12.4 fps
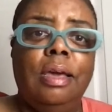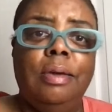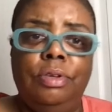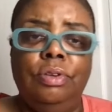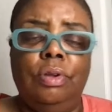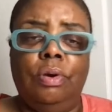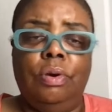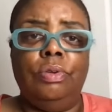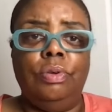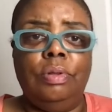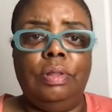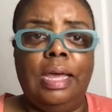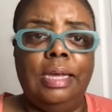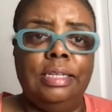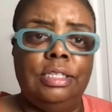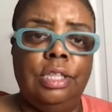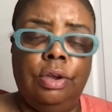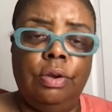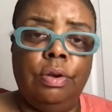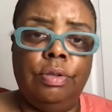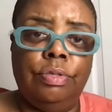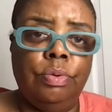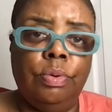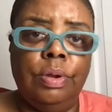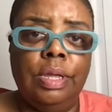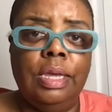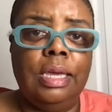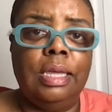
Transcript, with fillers: uh, you know, utilize their authority